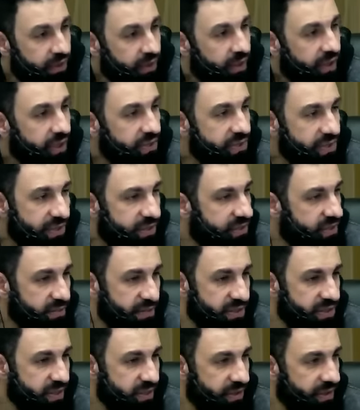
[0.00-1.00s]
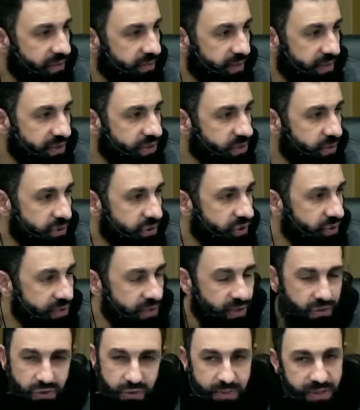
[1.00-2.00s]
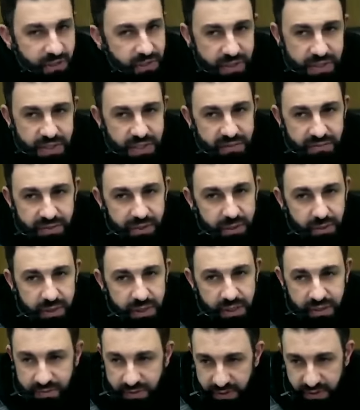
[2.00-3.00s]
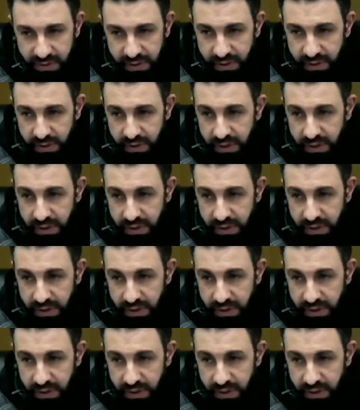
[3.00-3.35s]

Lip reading: I said to him, it's okay, brother, switch off social media. She doesn't have to look at everything.